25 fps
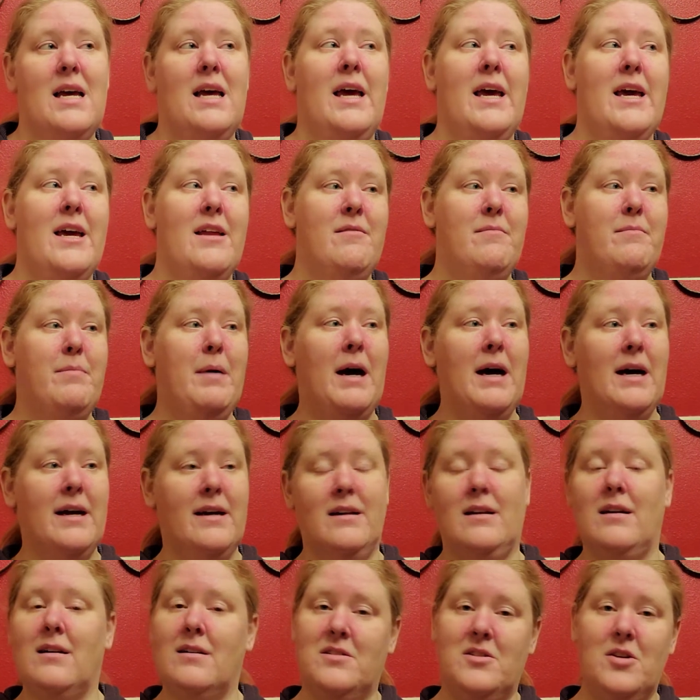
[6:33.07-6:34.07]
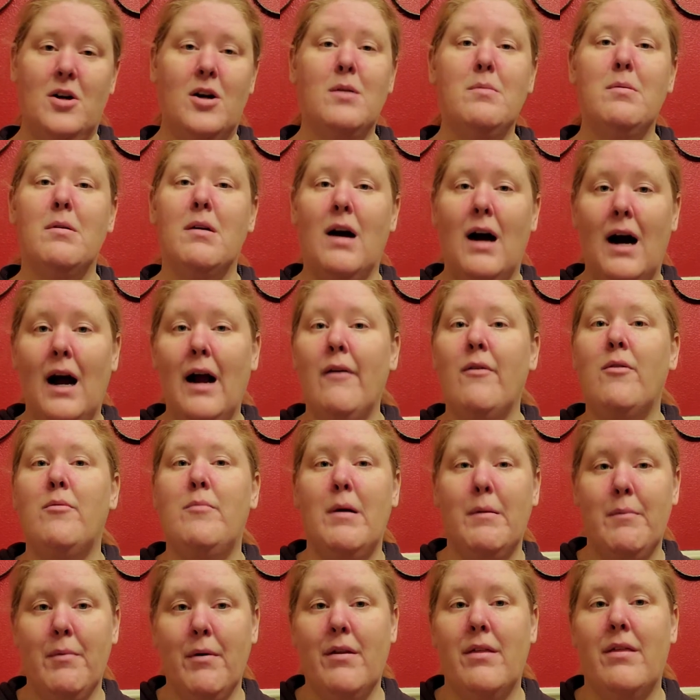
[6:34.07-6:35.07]
And back in October, I
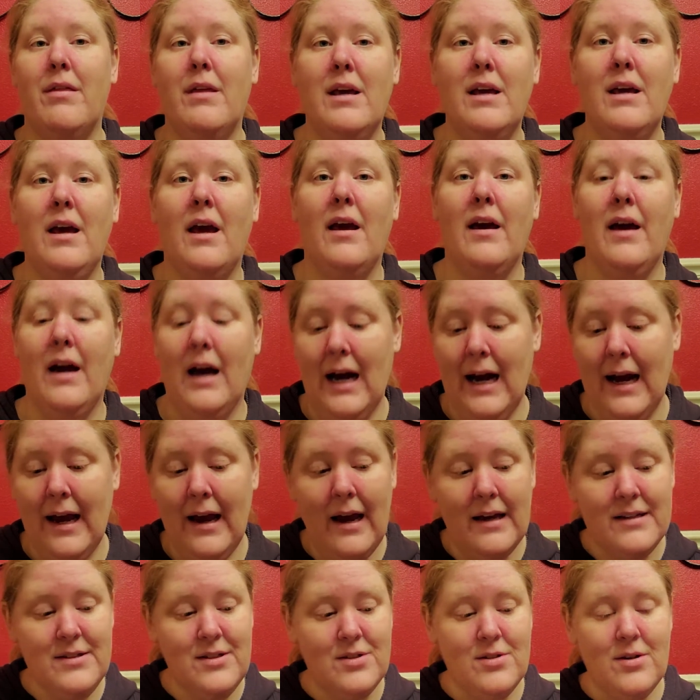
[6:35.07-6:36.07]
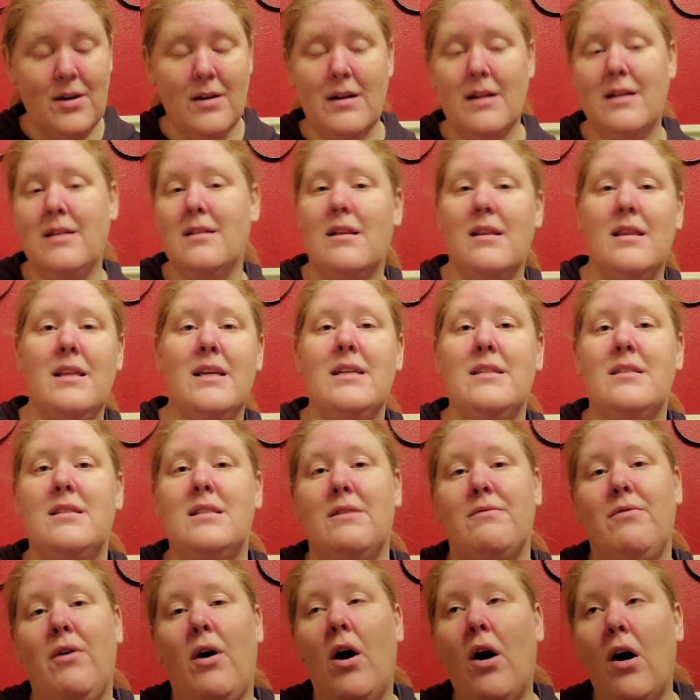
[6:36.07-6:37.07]
remember thinking, I started a list
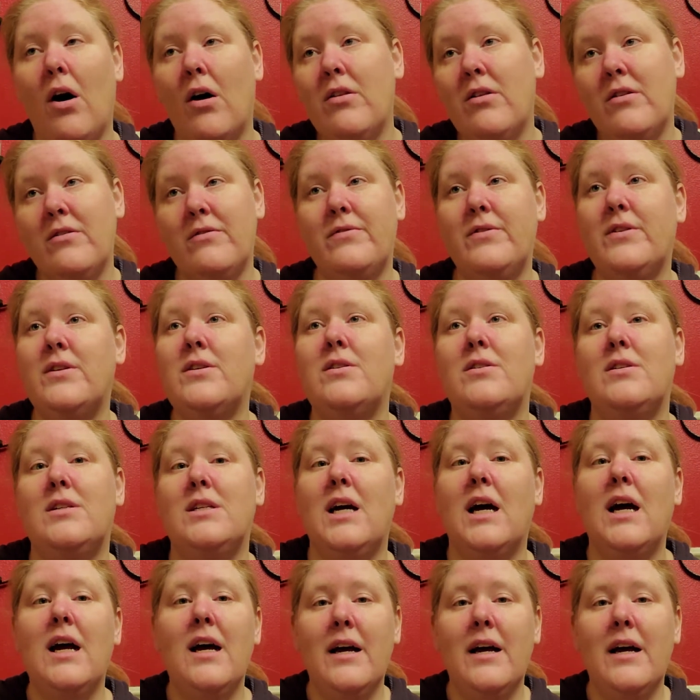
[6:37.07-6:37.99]
of all the food